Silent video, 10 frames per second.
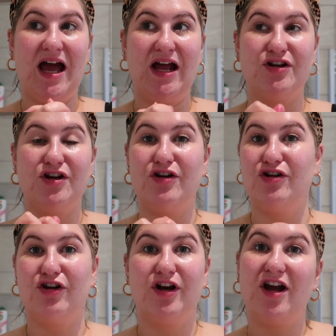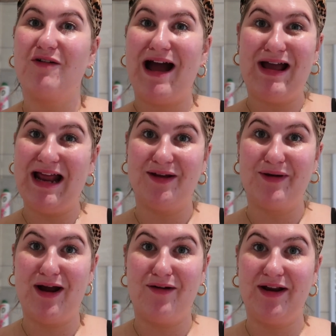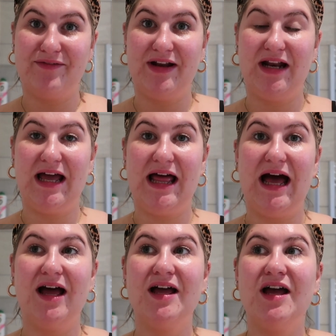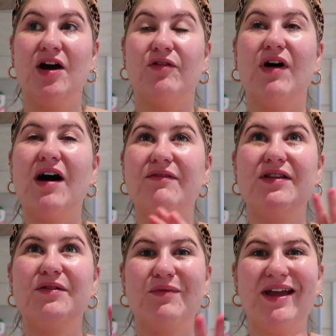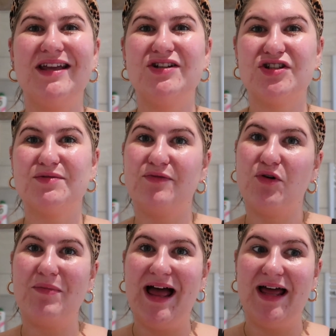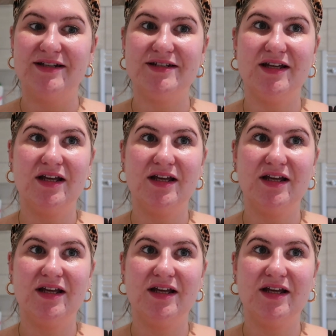and you know you're not going to go out anywhere or anything like that, rather than waiting just before bed,